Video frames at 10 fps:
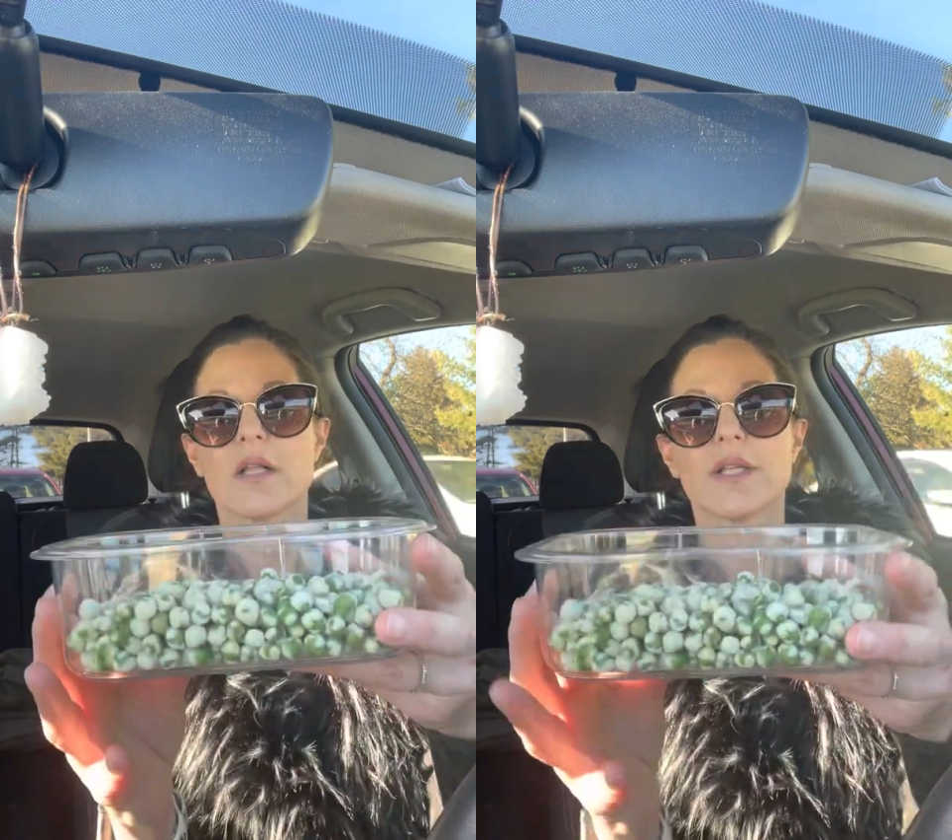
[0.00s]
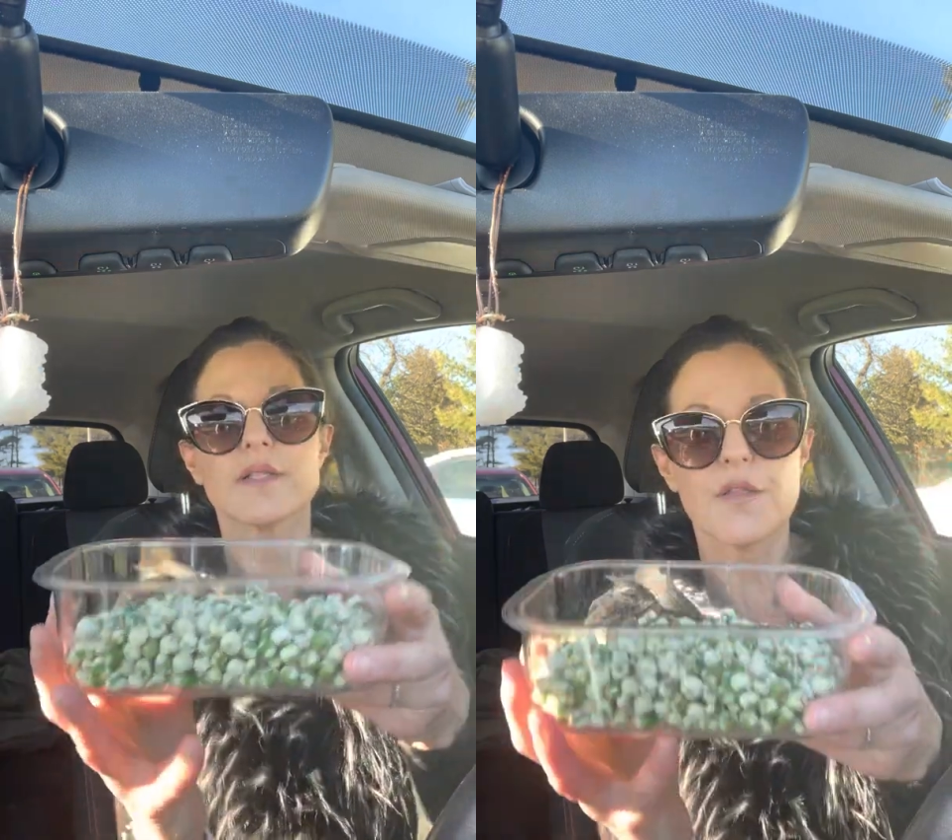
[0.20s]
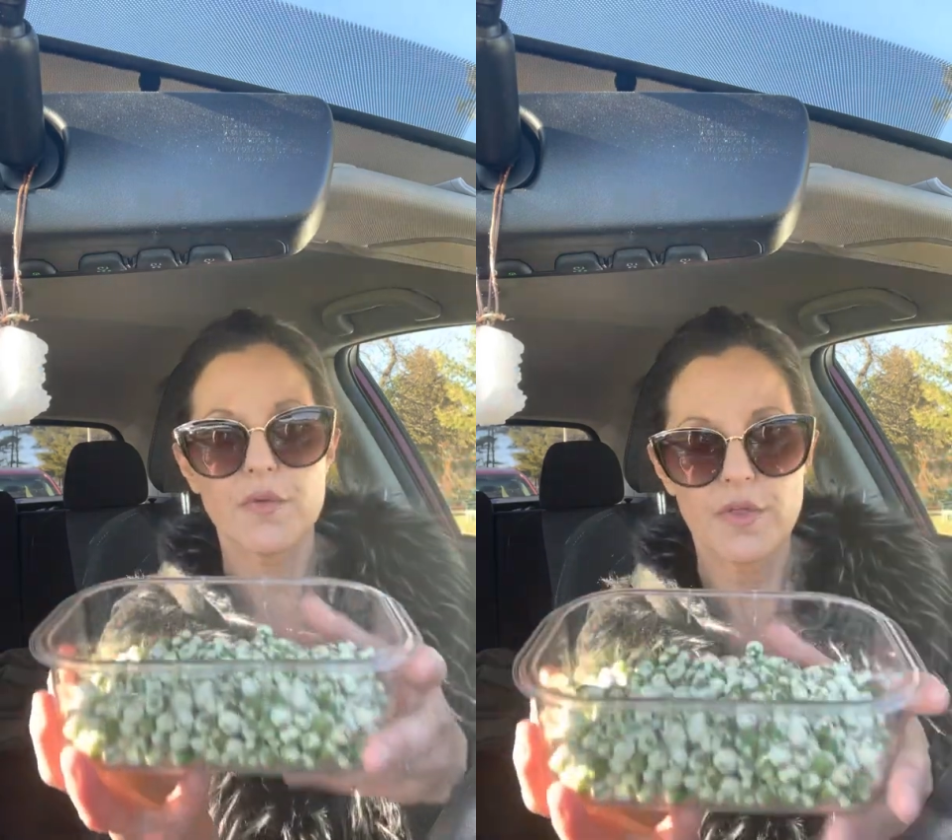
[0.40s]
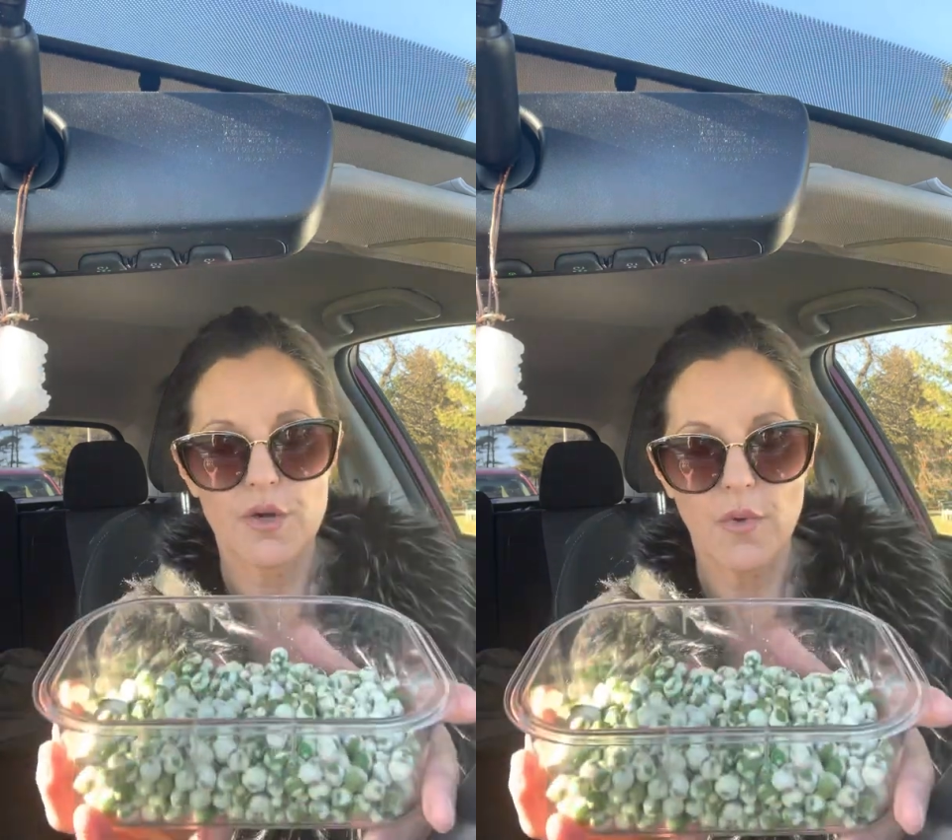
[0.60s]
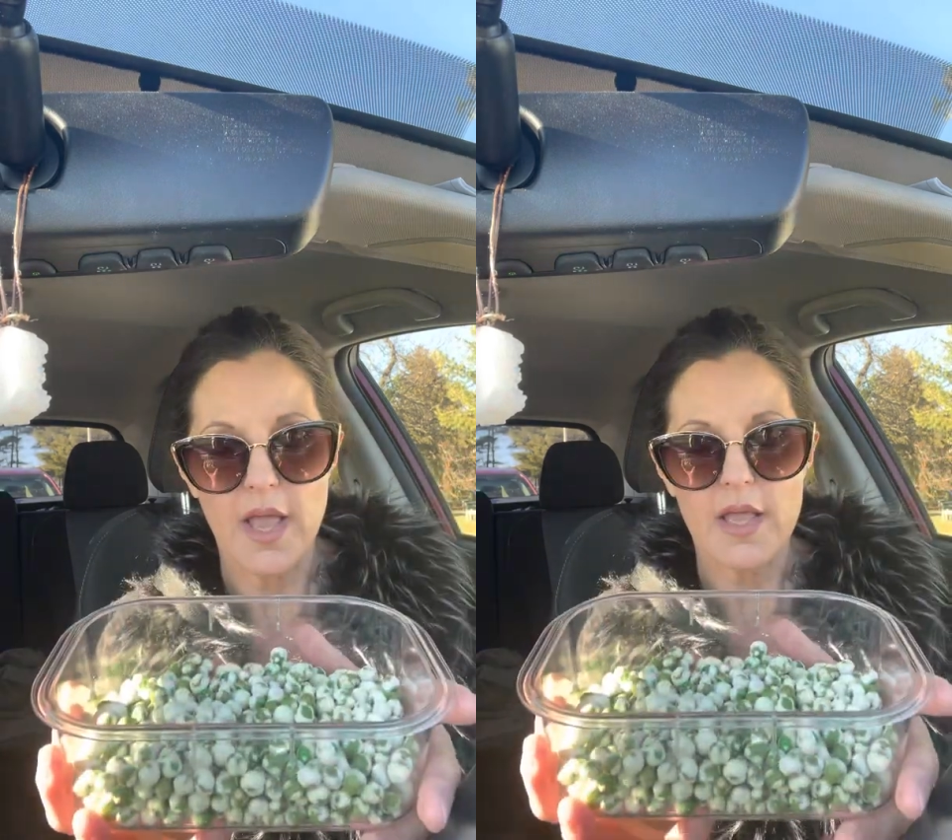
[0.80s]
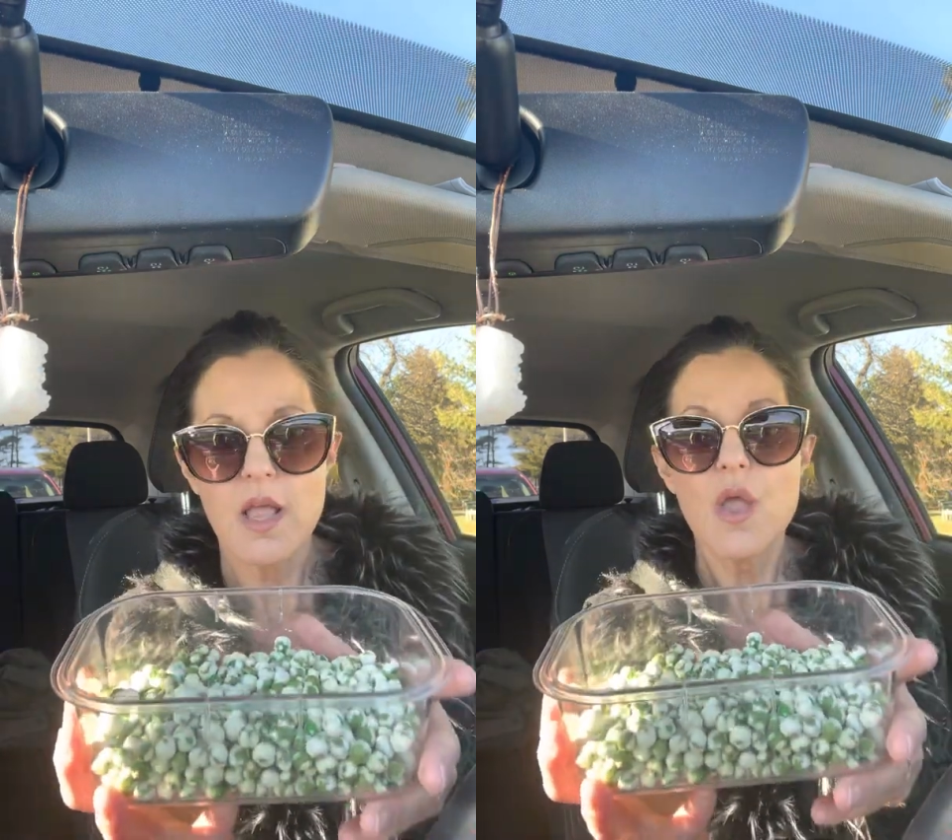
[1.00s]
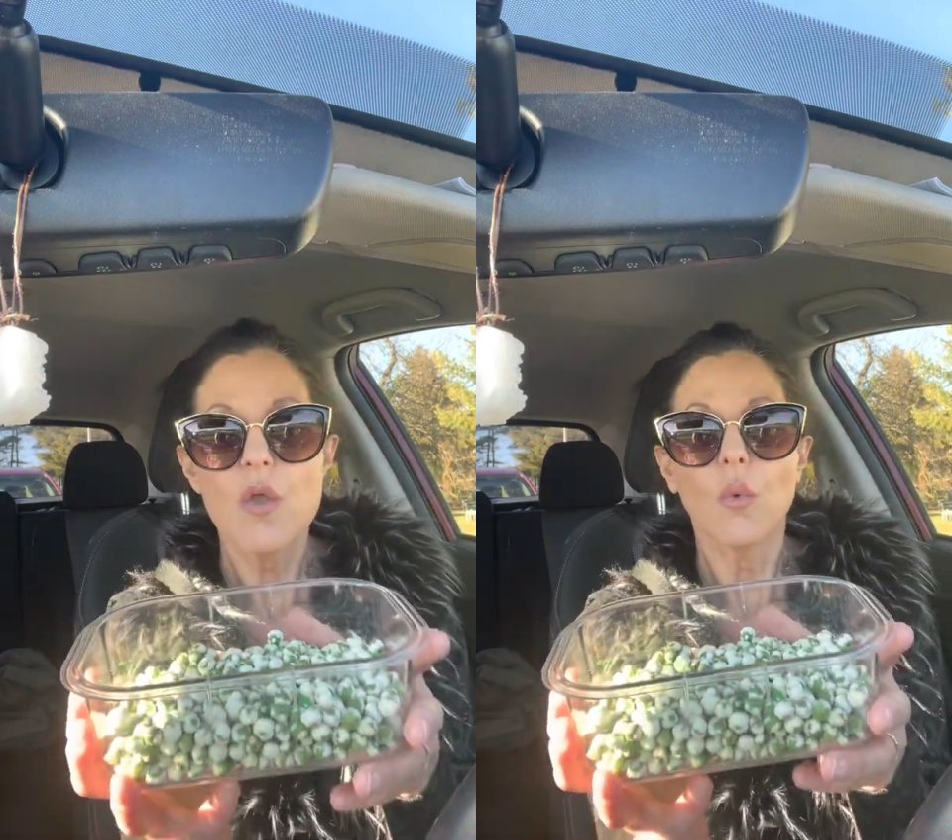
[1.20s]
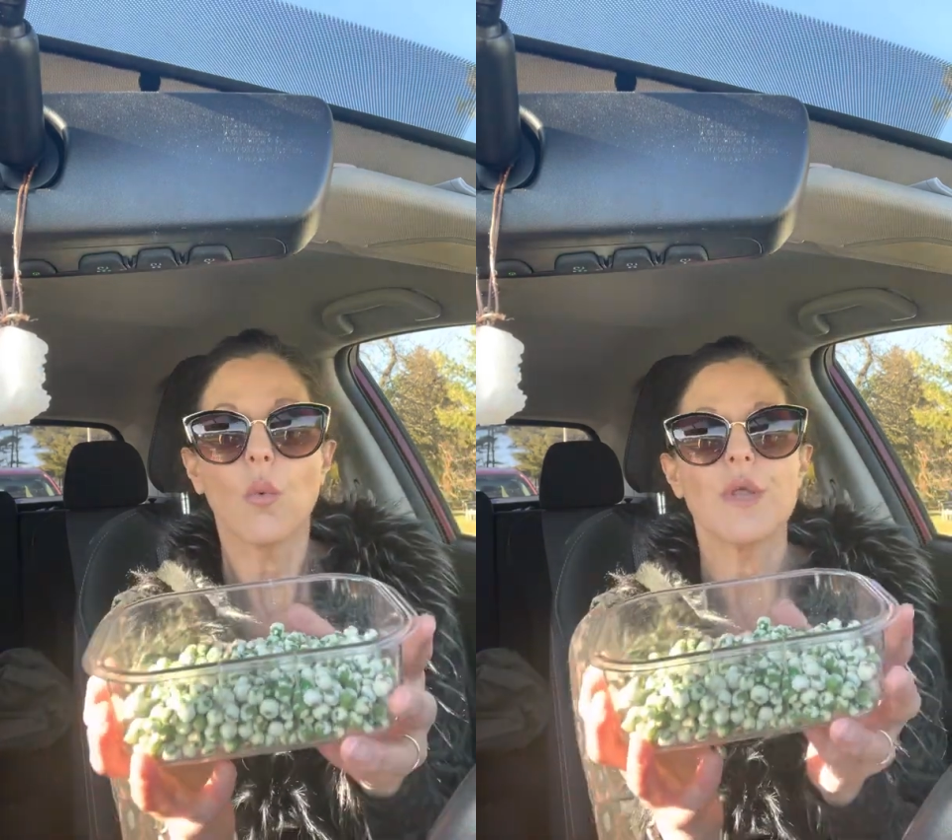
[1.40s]
Let's not throw that away.
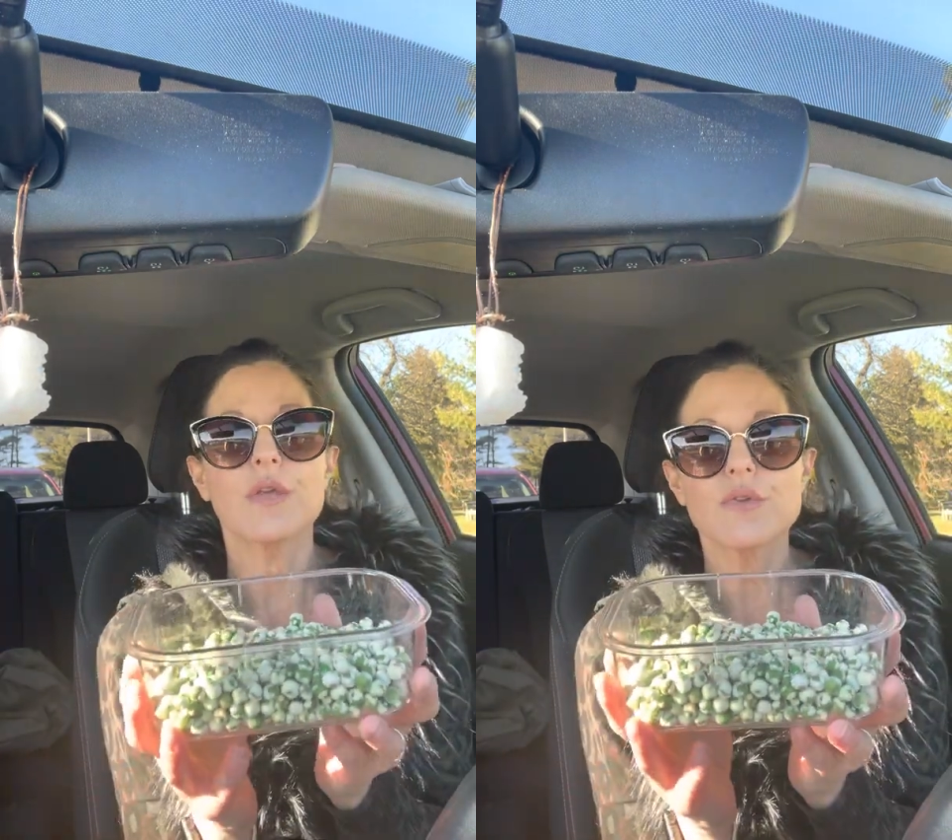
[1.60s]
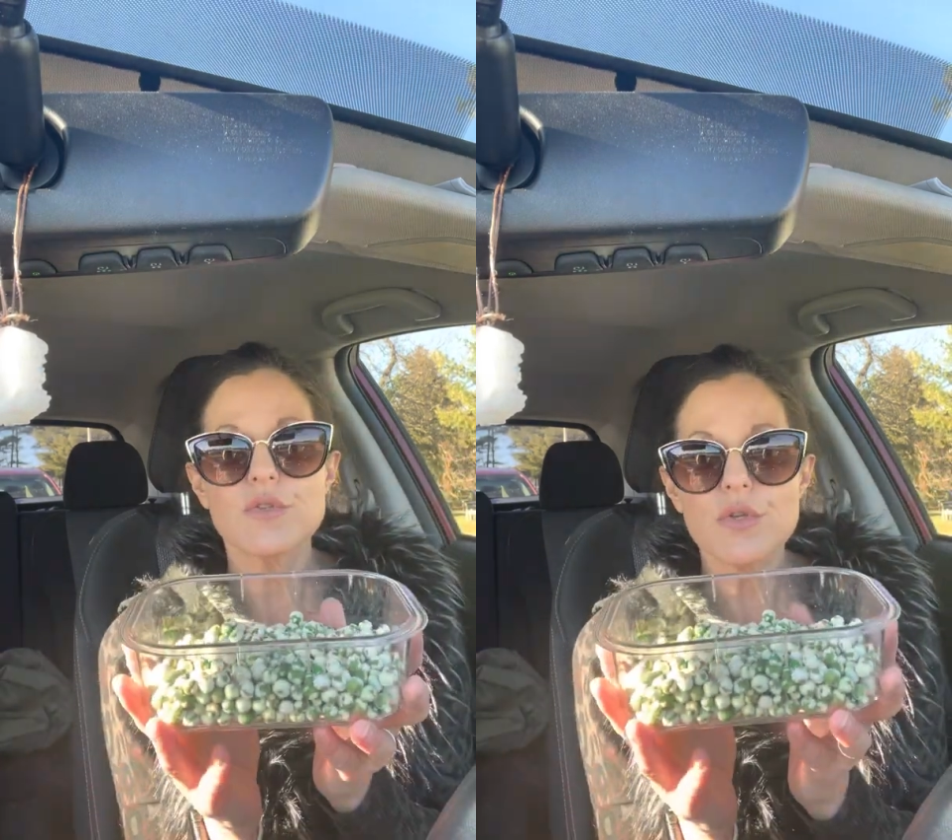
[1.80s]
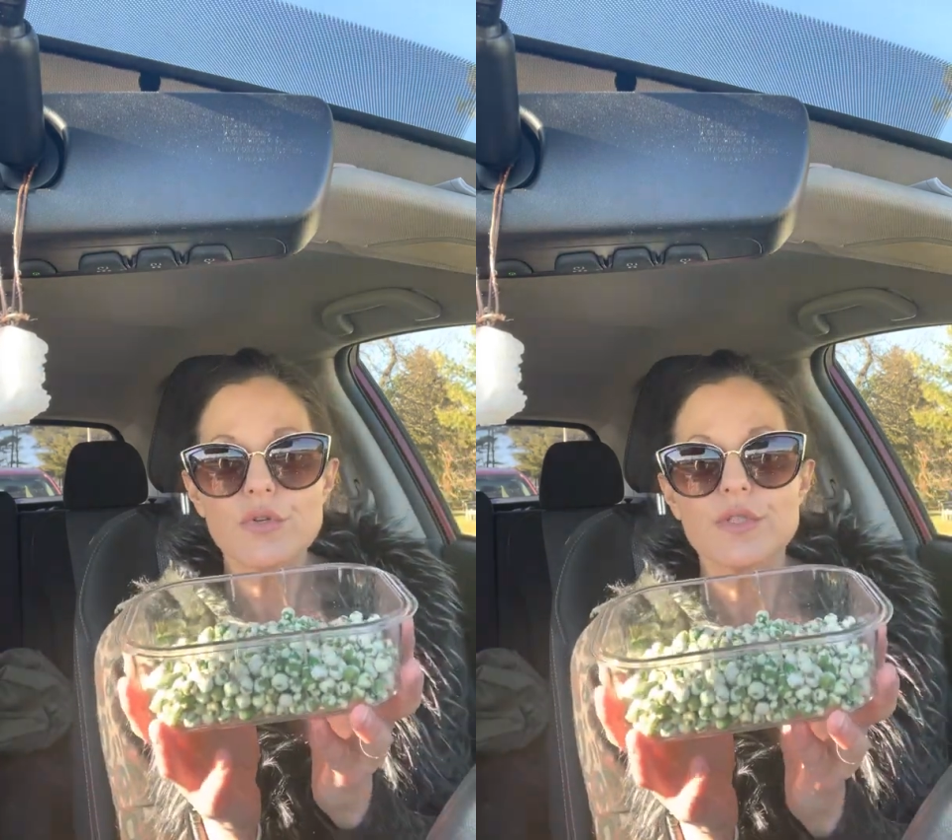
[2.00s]
We could do